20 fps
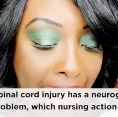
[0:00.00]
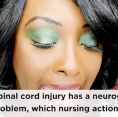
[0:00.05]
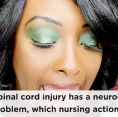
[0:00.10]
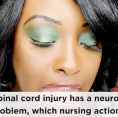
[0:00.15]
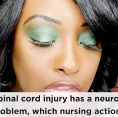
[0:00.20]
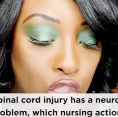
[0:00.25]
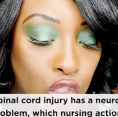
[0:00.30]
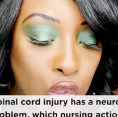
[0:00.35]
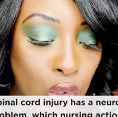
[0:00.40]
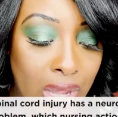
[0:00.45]

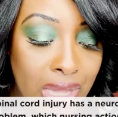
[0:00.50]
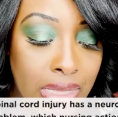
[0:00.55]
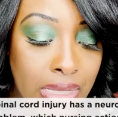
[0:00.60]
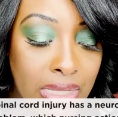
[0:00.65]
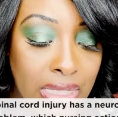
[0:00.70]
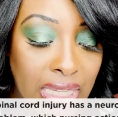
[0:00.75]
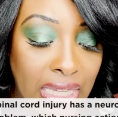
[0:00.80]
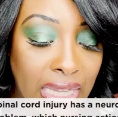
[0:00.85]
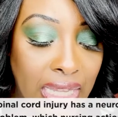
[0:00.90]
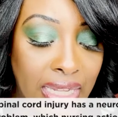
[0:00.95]
And choice
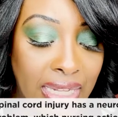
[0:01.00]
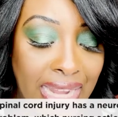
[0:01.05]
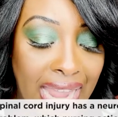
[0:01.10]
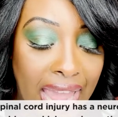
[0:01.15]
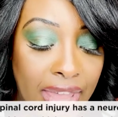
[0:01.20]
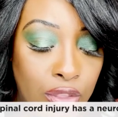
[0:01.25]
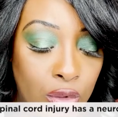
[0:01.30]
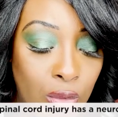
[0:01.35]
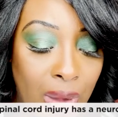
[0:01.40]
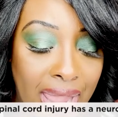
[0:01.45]
D,
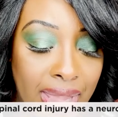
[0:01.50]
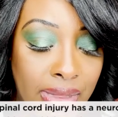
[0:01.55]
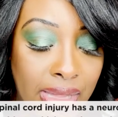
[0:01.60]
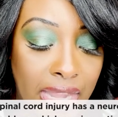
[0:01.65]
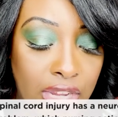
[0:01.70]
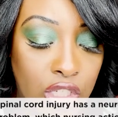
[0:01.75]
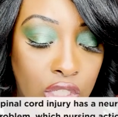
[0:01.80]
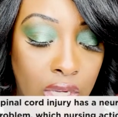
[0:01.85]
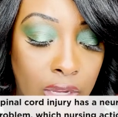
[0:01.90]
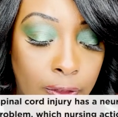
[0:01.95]

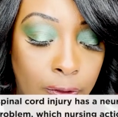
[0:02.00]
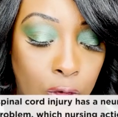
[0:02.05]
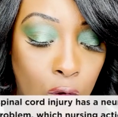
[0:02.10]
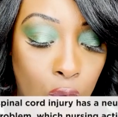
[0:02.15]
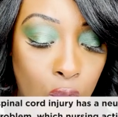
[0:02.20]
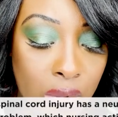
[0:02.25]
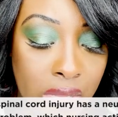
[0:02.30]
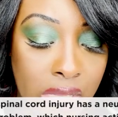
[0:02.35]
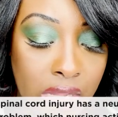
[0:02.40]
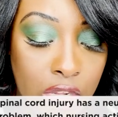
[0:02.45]
catheterization
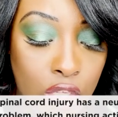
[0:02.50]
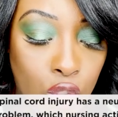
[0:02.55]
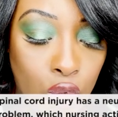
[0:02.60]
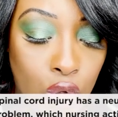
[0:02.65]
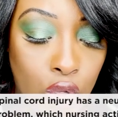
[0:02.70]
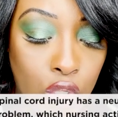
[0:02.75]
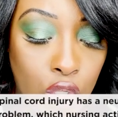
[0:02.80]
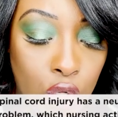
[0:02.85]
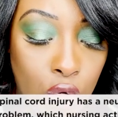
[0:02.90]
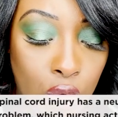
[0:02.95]
for
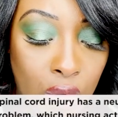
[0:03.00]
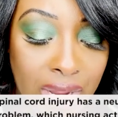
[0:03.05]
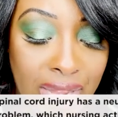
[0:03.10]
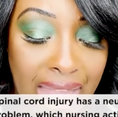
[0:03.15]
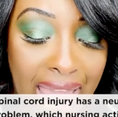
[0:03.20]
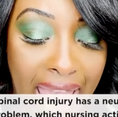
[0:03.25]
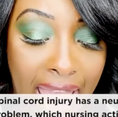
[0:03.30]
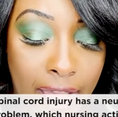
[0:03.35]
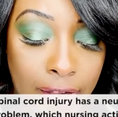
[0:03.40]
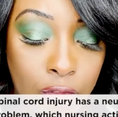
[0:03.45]
residual
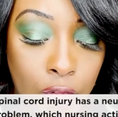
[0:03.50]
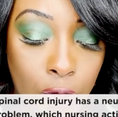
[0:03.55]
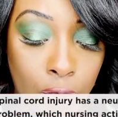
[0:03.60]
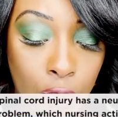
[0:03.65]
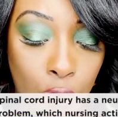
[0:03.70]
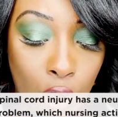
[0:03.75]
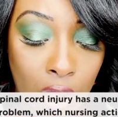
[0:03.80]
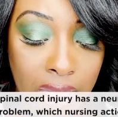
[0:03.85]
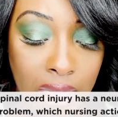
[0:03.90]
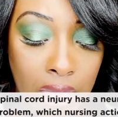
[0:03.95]
urine after
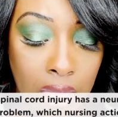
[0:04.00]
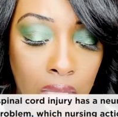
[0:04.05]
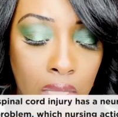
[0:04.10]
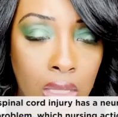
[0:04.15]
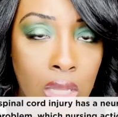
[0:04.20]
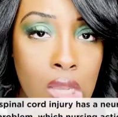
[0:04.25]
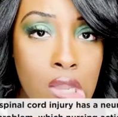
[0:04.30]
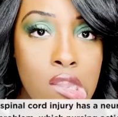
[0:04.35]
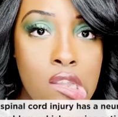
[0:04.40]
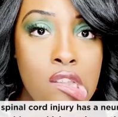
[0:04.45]

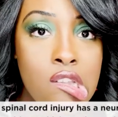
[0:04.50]
voiding.